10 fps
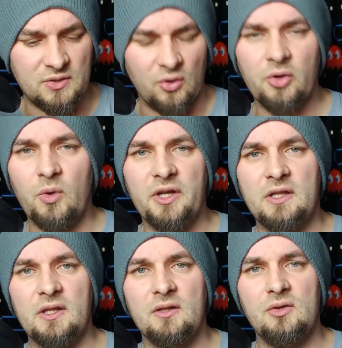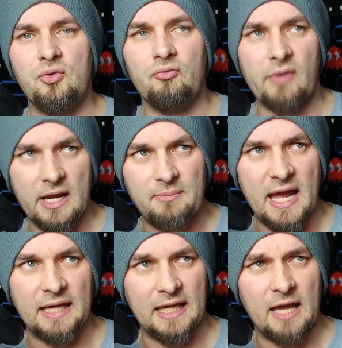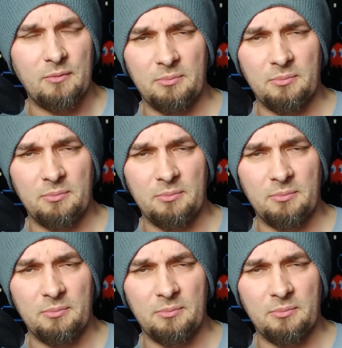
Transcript: daughter wanted the new Rayman game,